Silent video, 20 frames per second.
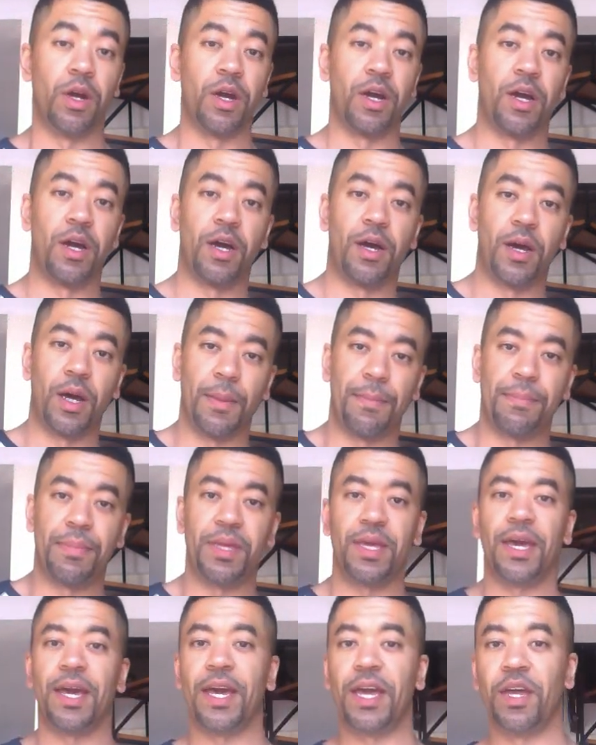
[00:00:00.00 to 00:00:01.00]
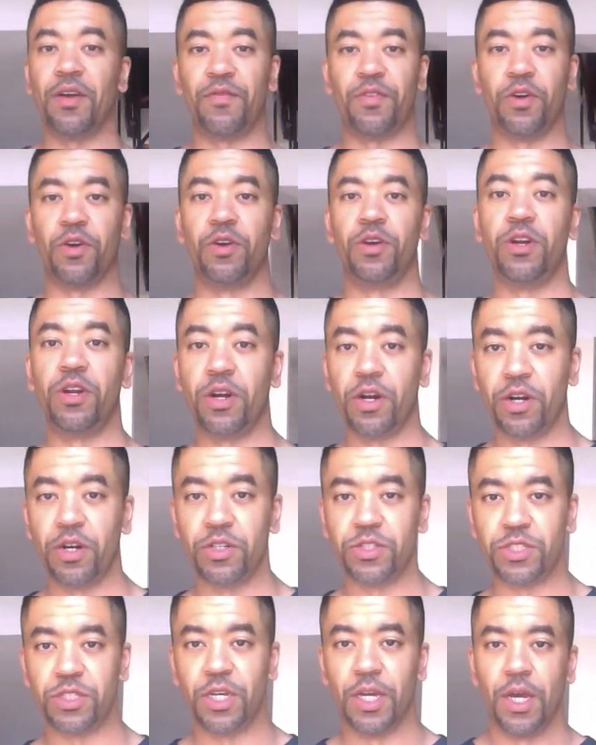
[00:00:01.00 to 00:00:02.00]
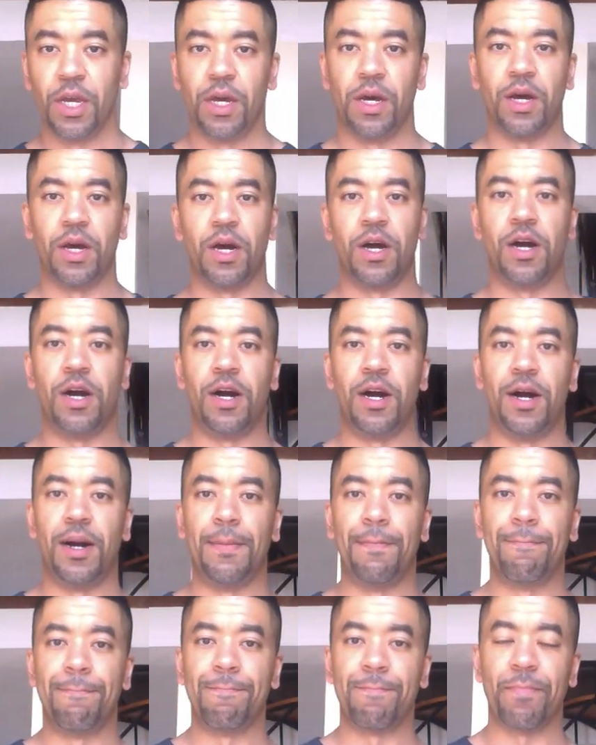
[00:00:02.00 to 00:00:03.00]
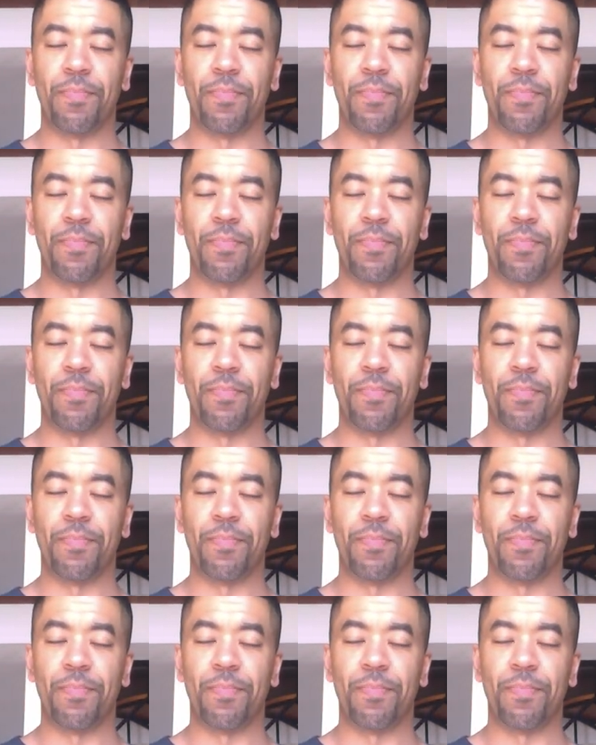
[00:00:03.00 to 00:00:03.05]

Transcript: uh, a P A, if you're a nurse. Um,